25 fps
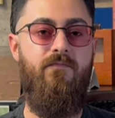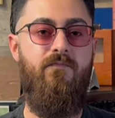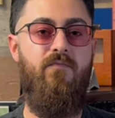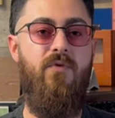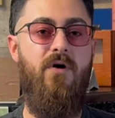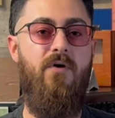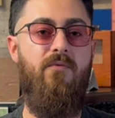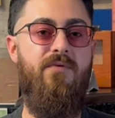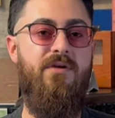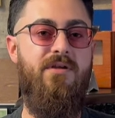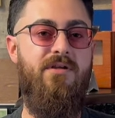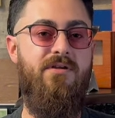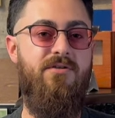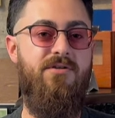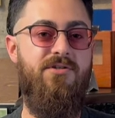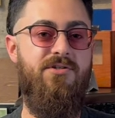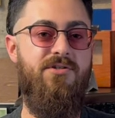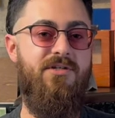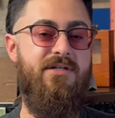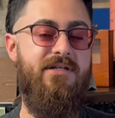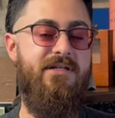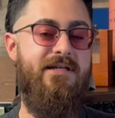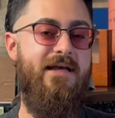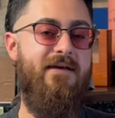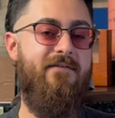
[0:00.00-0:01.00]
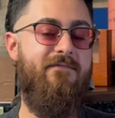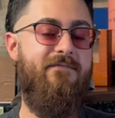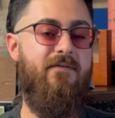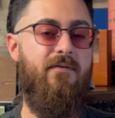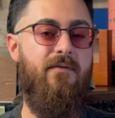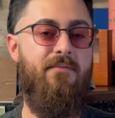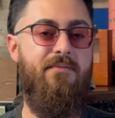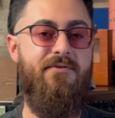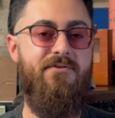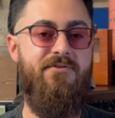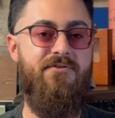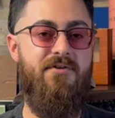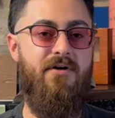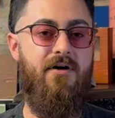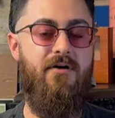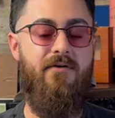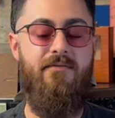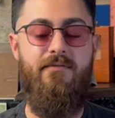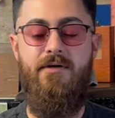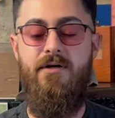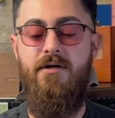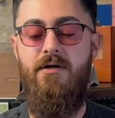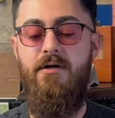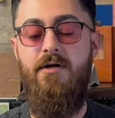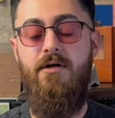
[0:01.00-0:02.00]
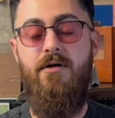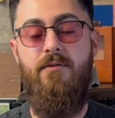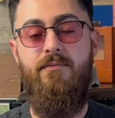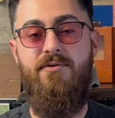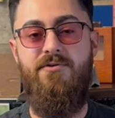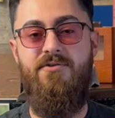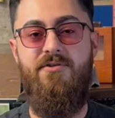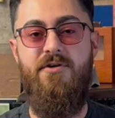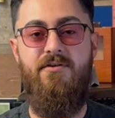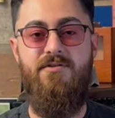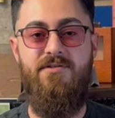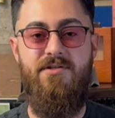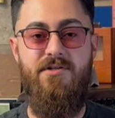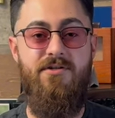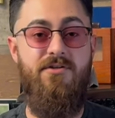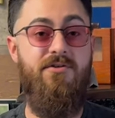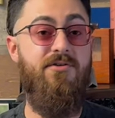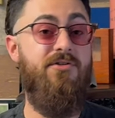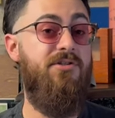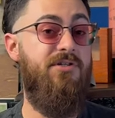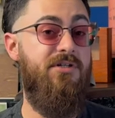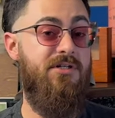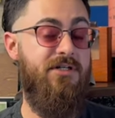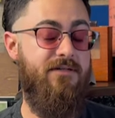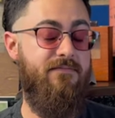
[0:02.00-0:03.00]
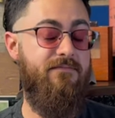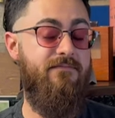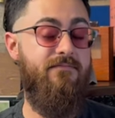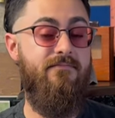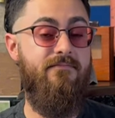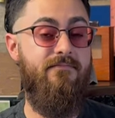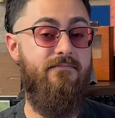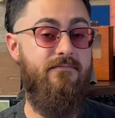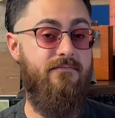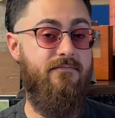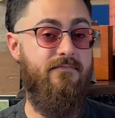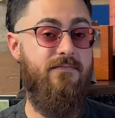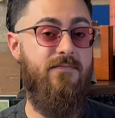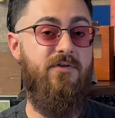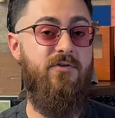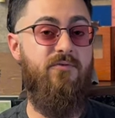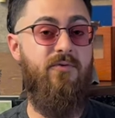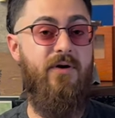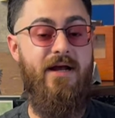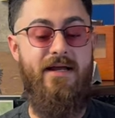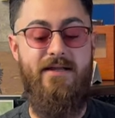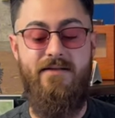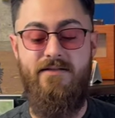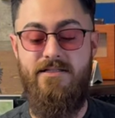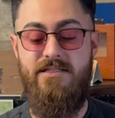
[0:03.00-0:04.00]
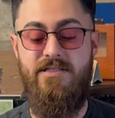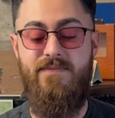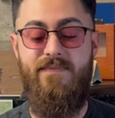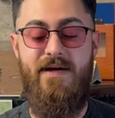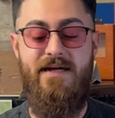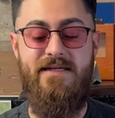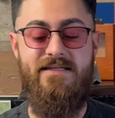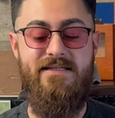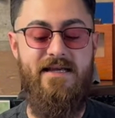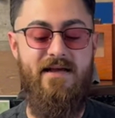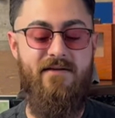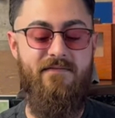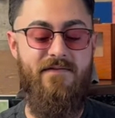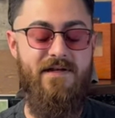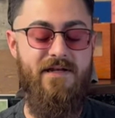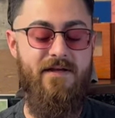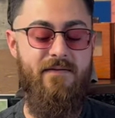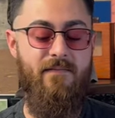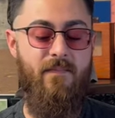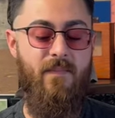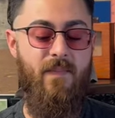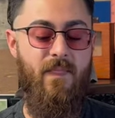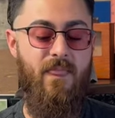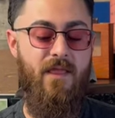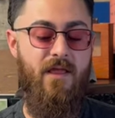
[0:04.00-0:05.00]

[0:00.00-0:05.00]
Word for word: what we usually get from a Padron. Padrons are usually quite spice heavy.